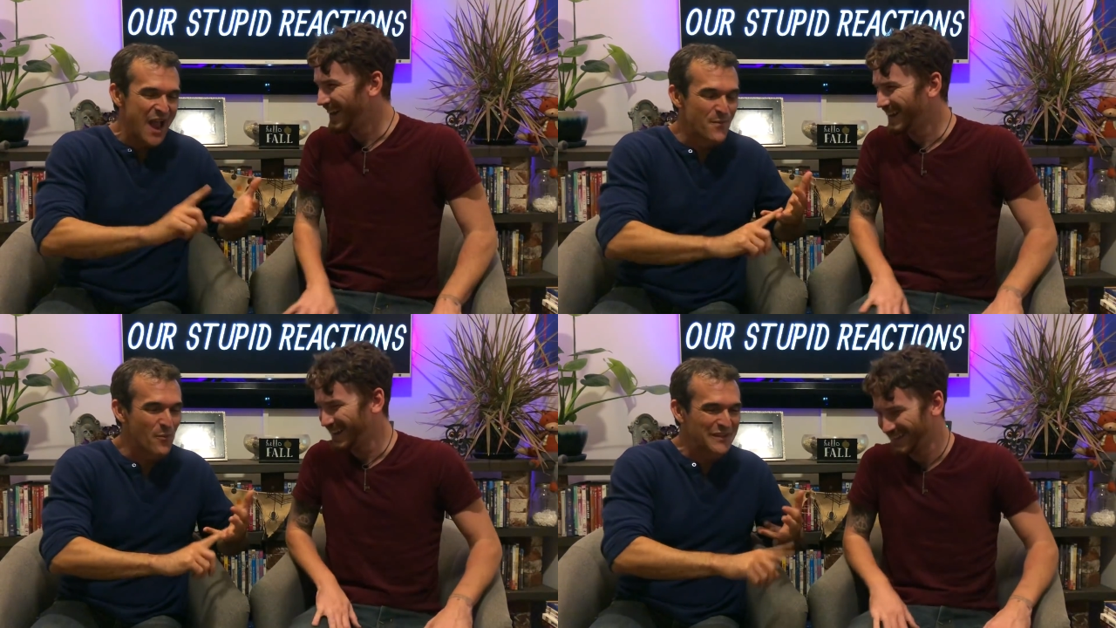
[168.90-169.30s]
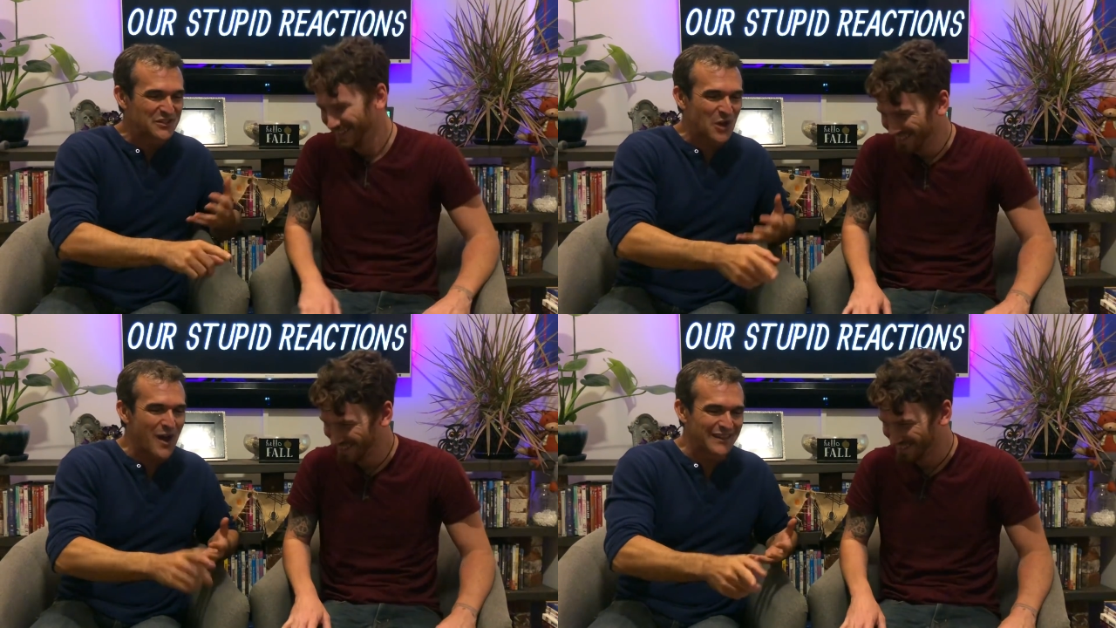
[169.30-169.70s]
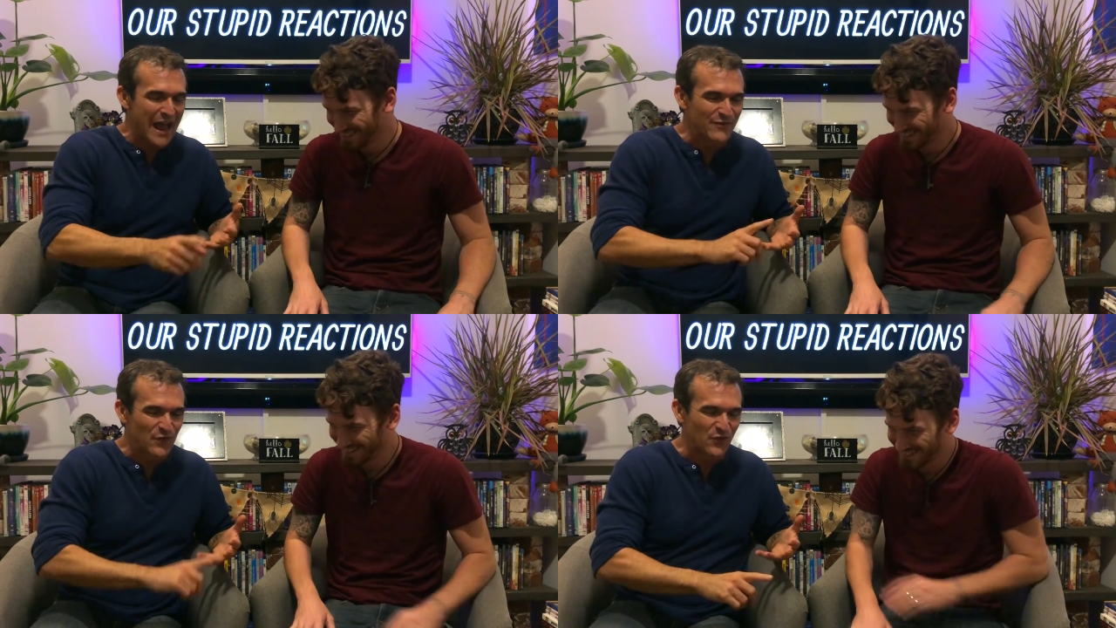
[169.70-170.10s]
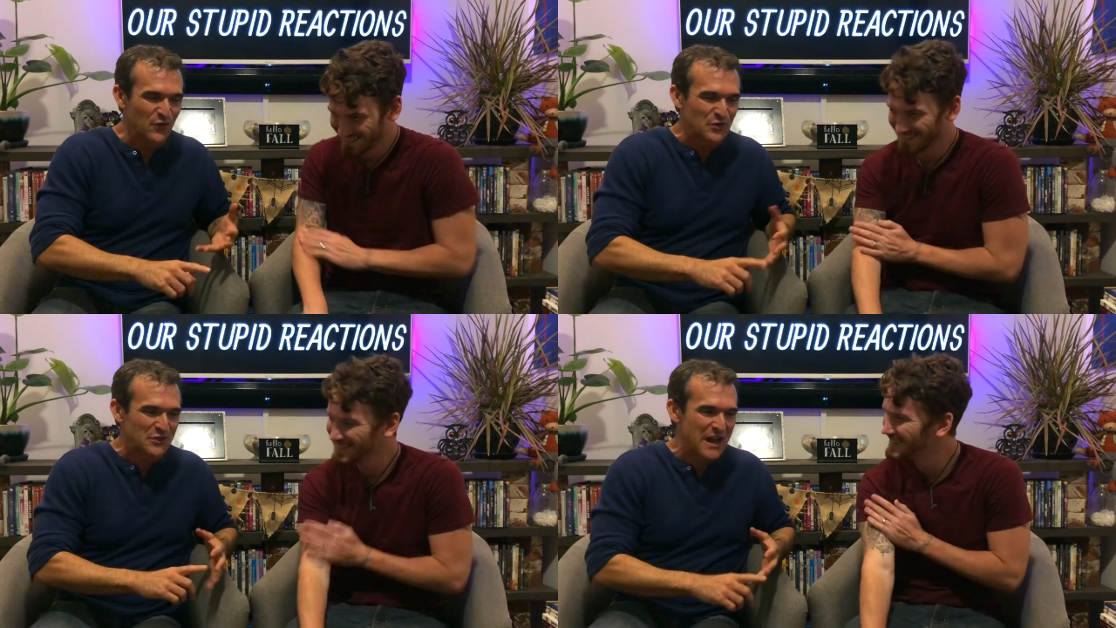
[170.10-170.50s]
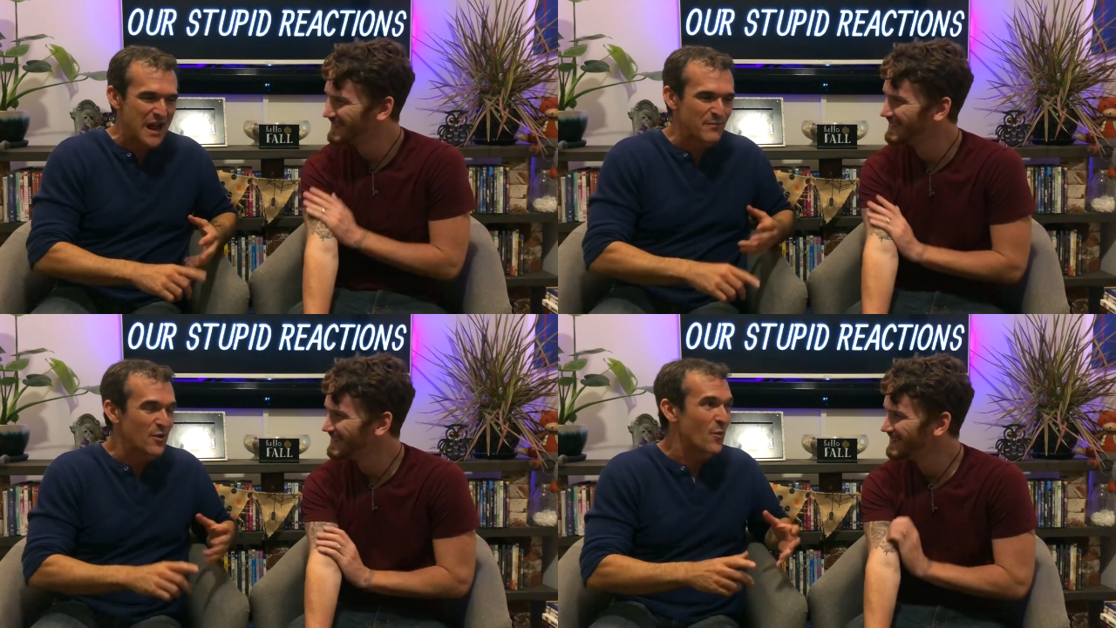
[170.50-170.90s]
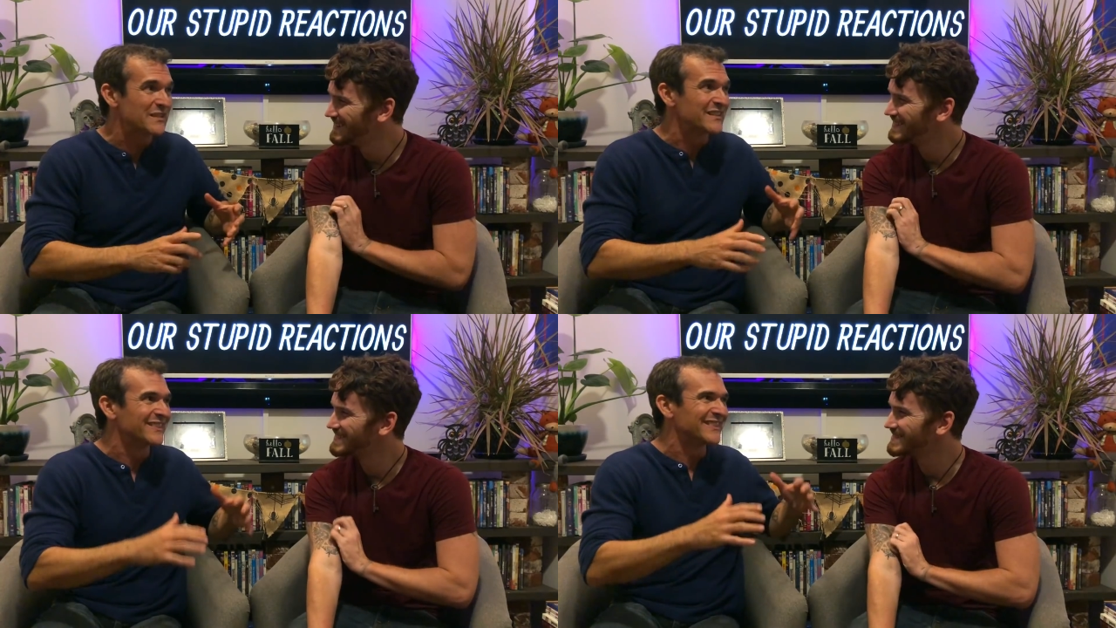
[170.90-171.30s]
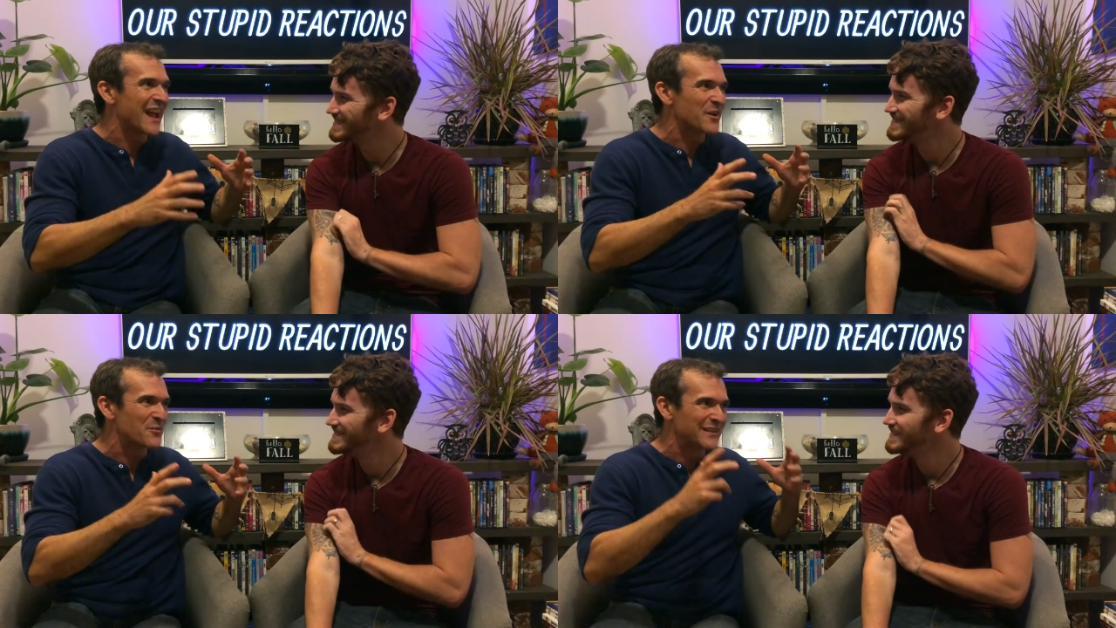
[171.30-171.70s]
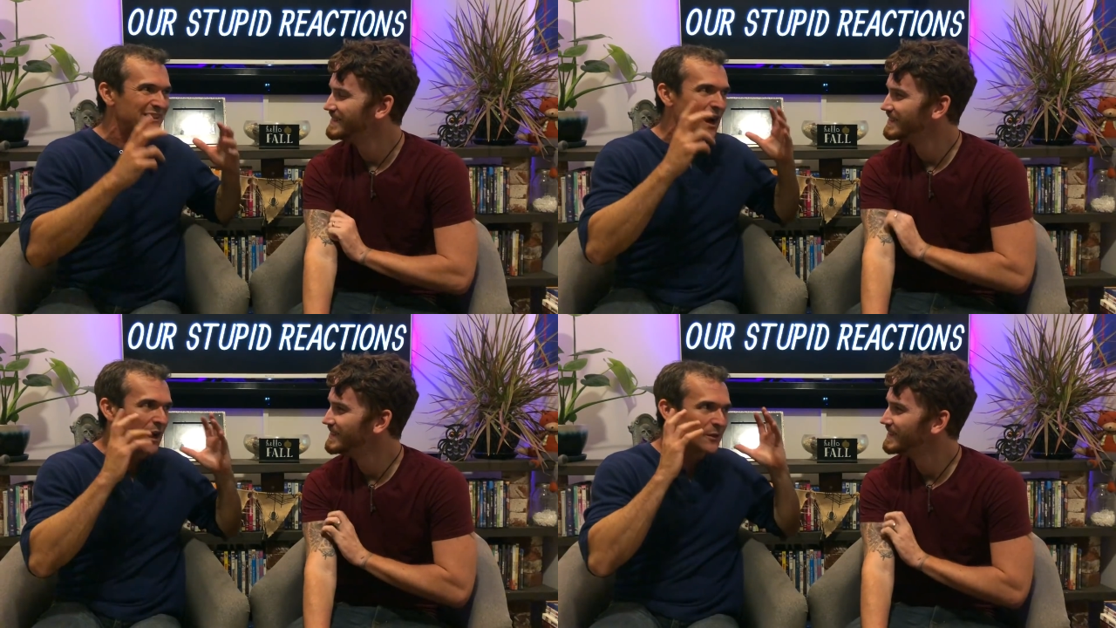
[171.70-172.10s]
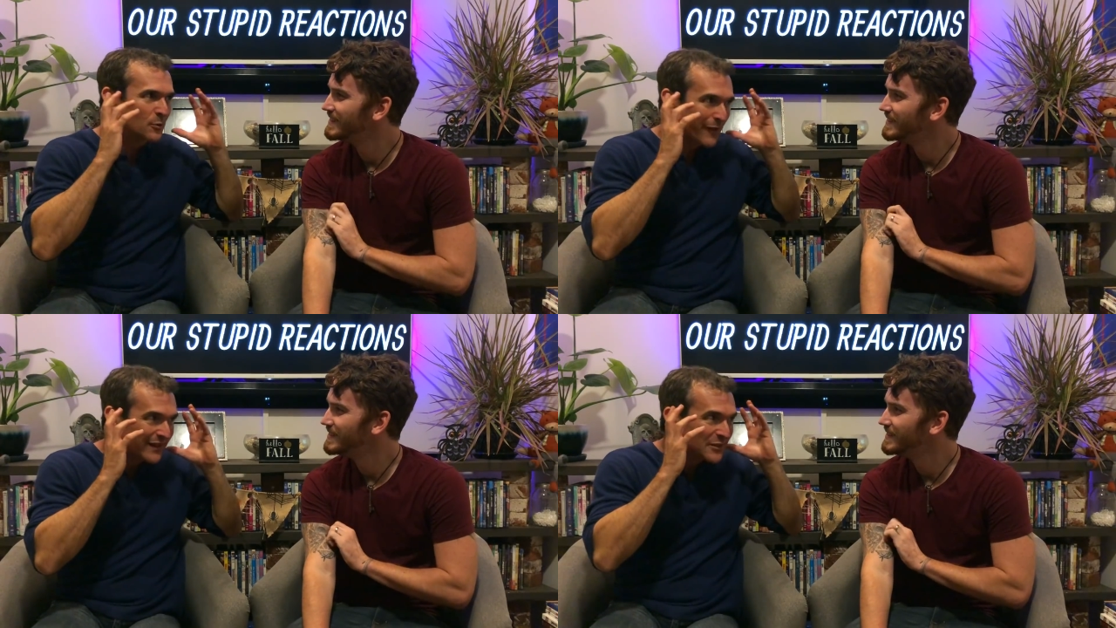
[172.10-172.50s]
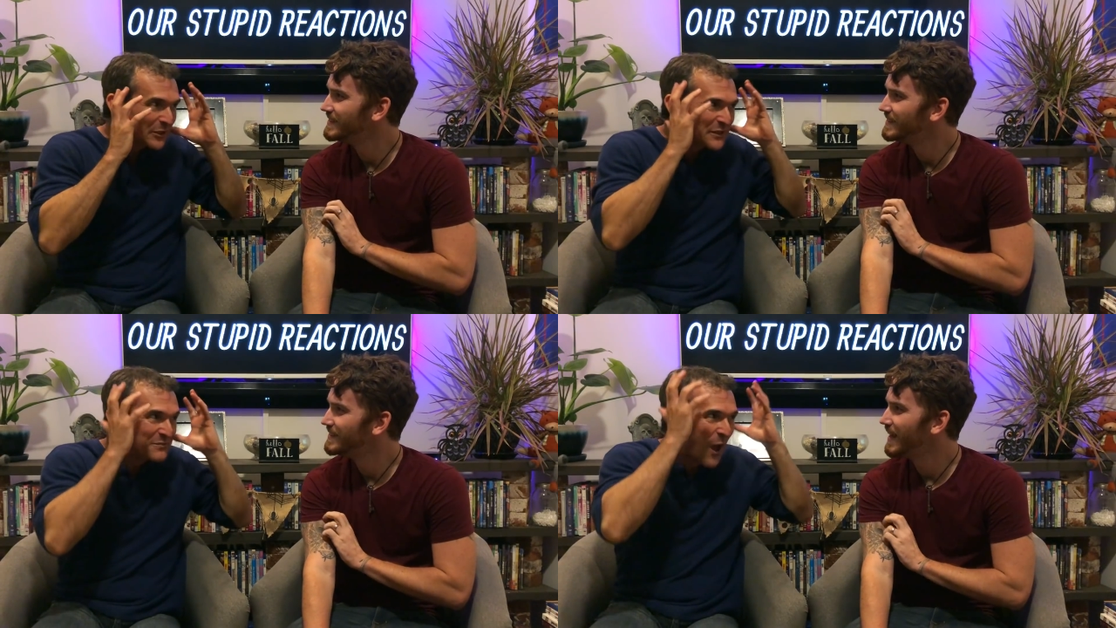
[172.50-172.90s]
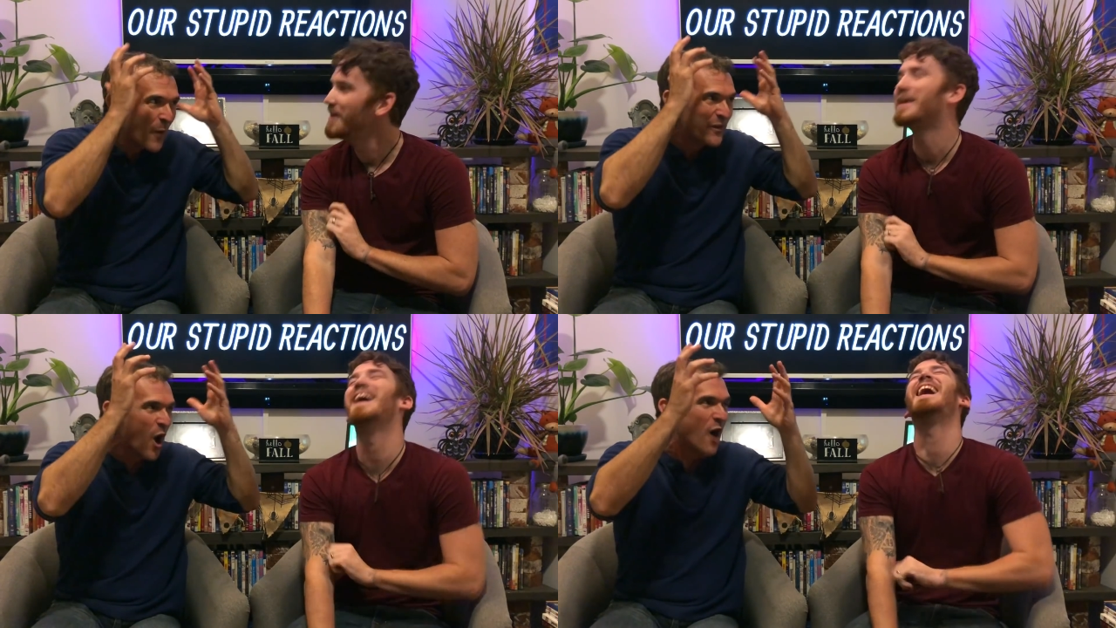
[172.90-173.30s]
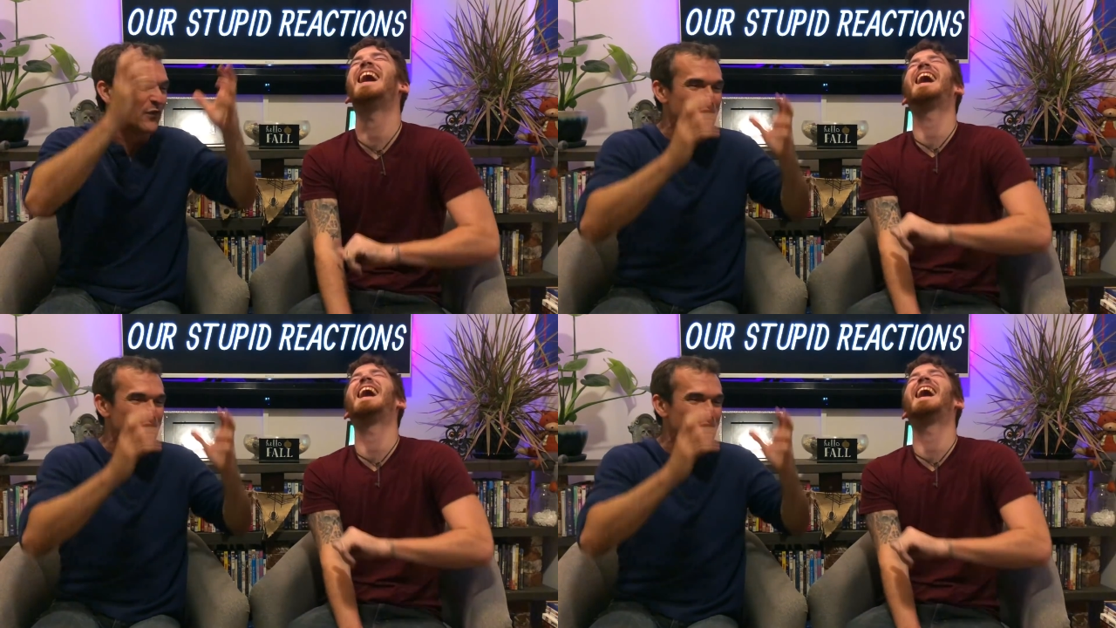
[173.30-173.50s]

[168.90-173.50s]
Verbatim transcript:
Speaker 1: And when we saw Aladdin for the first time, it wasn't like when Kylo Ren took his helmet off